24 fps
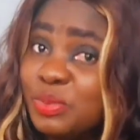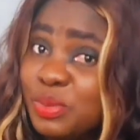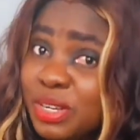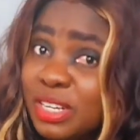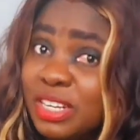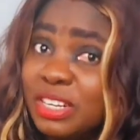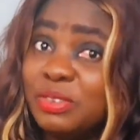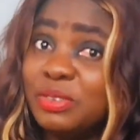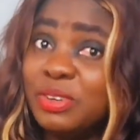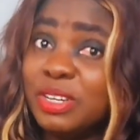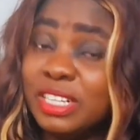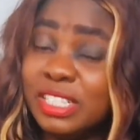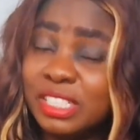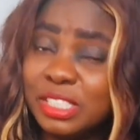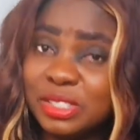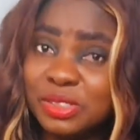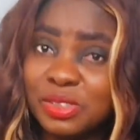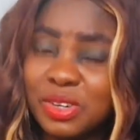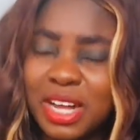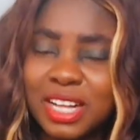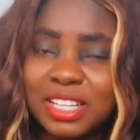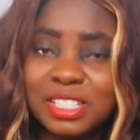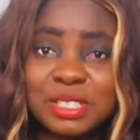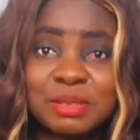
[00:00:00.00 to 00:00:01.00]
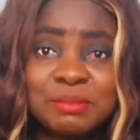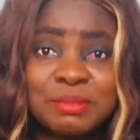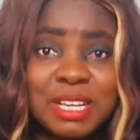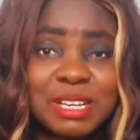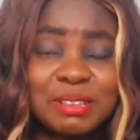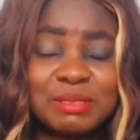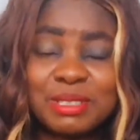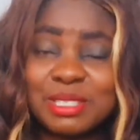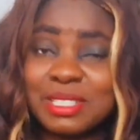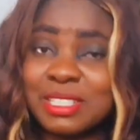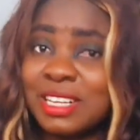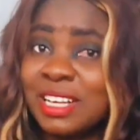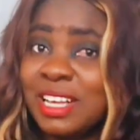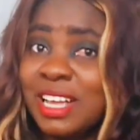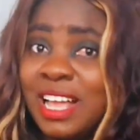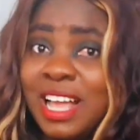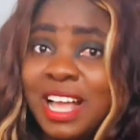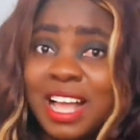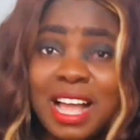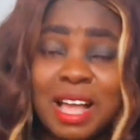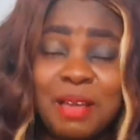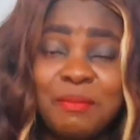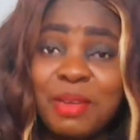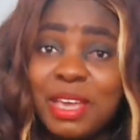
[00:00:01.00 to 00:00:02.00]
really, really sure? And sometimes
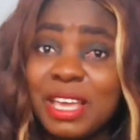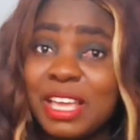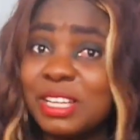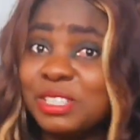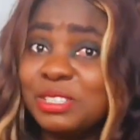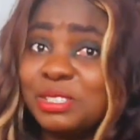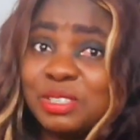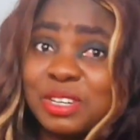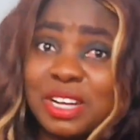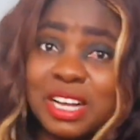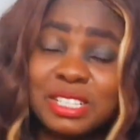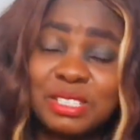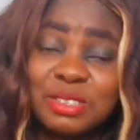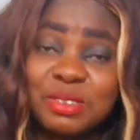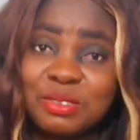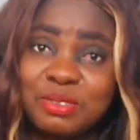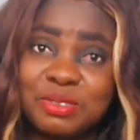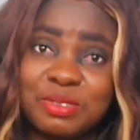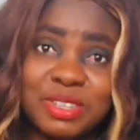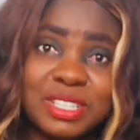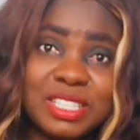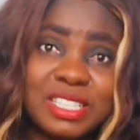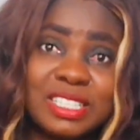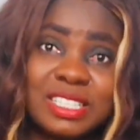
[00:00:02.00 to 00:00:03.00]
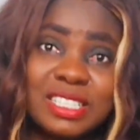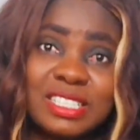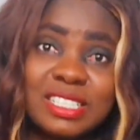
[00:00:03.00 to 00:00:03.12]
I make a joke out of it.